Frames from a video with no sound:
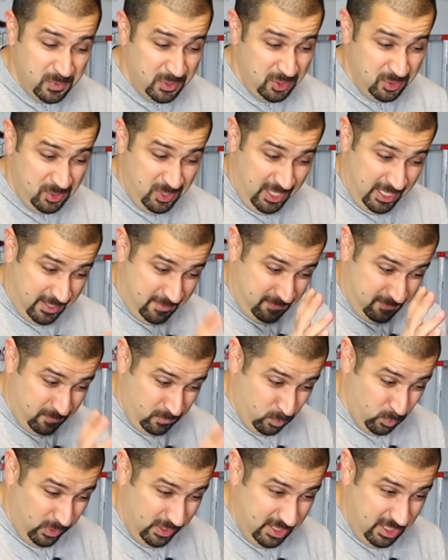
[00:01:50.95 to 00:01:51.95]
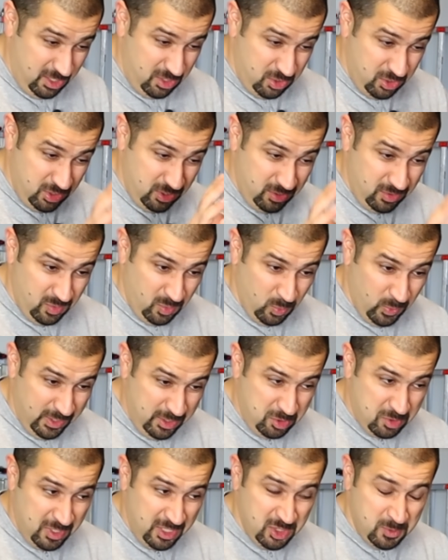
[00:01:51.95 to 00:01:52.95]
We just have one engine,
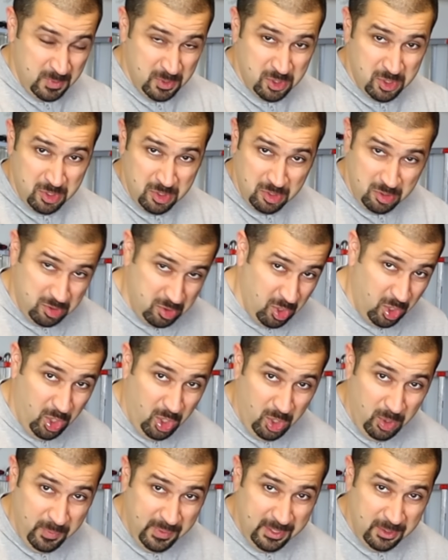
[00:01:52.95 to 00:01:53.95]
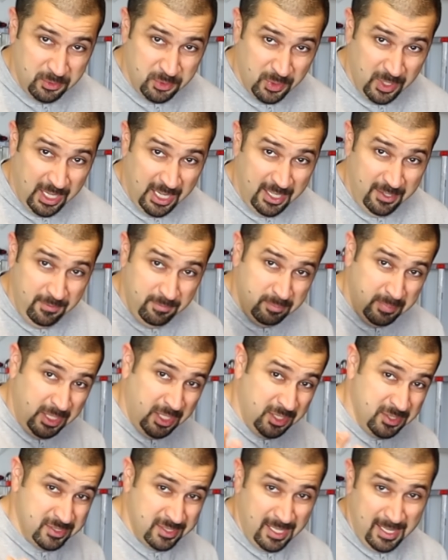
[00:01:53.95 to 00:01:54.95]
one transmission, no all-wheel drive,
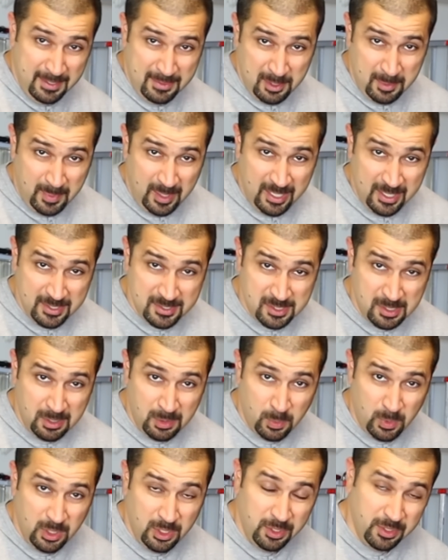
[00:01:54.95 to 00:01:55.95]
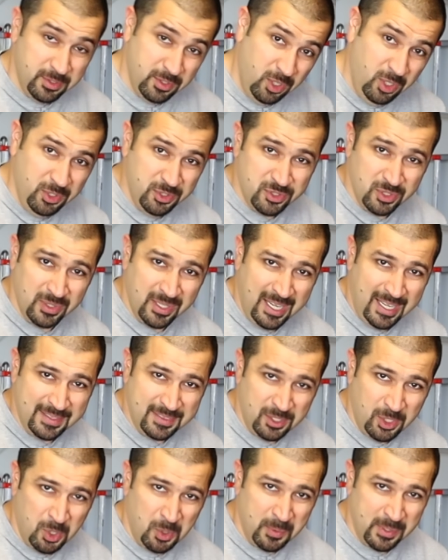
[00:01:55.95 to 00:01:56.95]
because other markets in the world also got
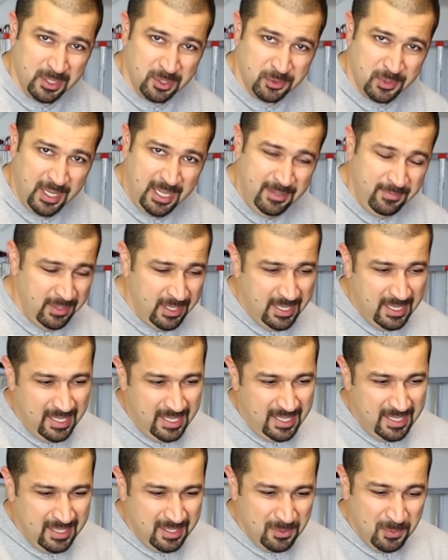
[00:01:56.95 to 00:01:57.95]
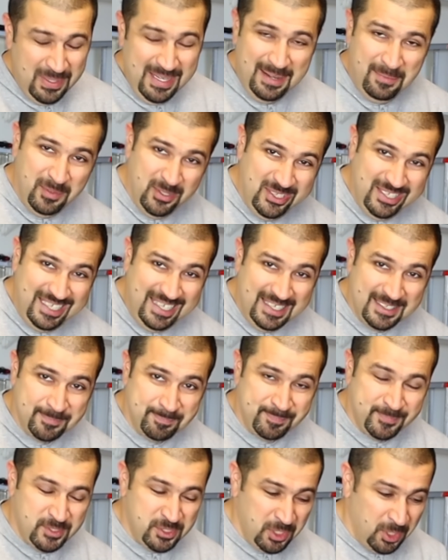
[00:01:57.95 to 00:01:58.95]
the all-wheel drive. We never
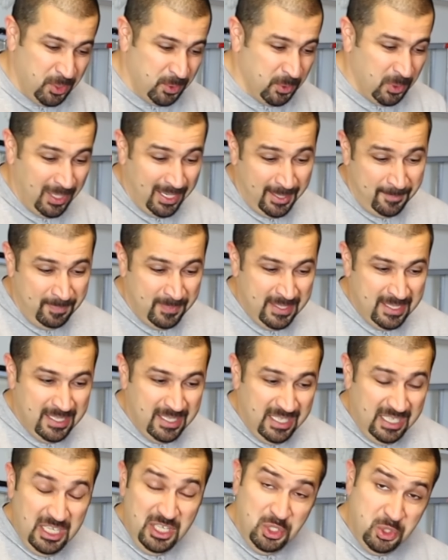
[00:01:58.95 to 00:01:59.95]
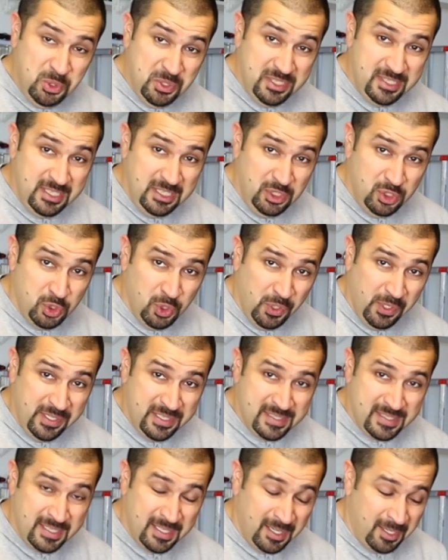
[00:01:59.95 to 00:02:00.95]
did. So uh, interesting
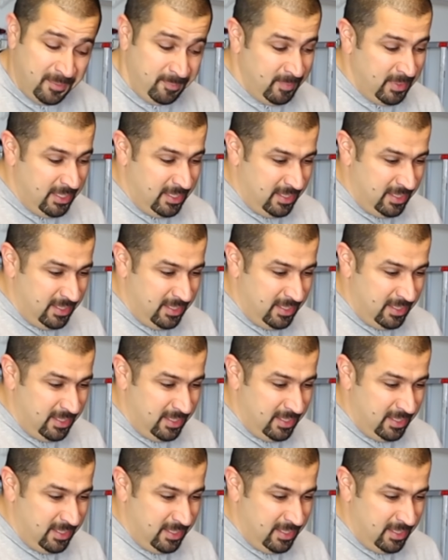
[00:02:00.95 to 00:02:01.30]
choice there.